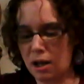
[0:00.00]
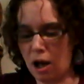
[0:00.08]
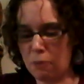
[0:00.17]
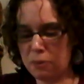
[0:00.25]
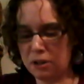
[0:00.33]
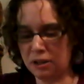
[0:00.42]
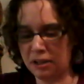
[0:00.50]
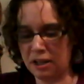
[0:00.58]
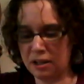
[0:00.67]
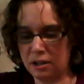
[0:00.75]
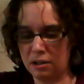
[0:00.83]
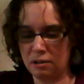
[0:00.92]
I'll put
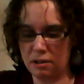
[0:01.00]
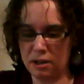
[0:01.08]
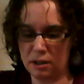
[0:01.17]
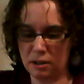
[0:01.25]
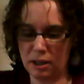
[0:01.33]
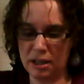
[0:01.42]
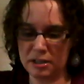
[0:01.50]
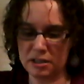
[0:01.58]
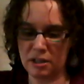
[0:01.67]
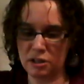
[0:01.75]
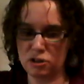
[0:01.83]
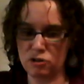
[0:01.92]
links
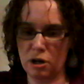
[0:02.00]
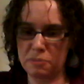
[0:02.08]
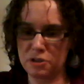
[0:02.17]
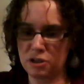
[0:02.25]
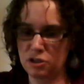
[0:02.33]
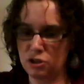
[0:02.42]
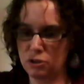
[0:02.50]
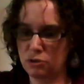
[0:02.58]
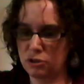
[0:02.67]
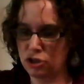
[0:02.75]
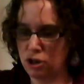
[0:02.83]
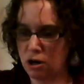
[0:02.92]
in the description to
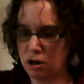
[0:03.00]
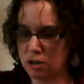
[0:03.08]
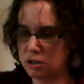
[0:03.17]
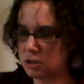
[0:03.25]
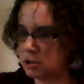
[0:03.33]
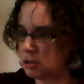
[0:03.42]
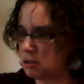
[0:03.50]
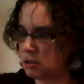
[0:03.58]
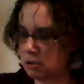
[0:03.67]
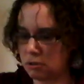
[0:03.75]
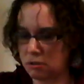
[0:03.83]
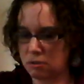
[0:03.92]
the charts,
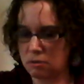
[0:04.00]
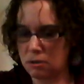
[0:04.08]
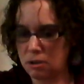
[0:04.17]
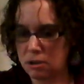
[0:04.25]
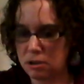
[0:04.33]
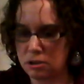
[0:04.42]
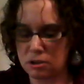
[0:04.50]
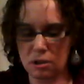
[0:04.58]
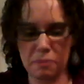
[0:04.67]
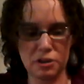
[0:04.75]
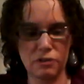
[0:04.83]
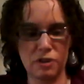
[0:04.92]
because a
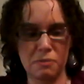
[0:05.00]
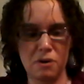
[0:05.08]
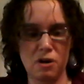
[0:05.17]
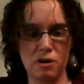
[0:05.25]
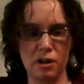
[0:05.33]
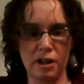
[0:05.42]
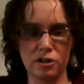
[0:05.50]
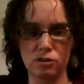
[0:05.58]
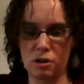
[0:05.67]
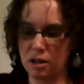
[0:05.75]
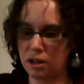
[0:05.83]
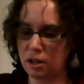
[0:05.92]
bunch of them are
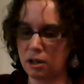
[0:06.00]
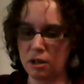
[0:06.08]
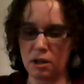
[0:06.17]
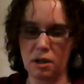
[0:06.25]
electronic.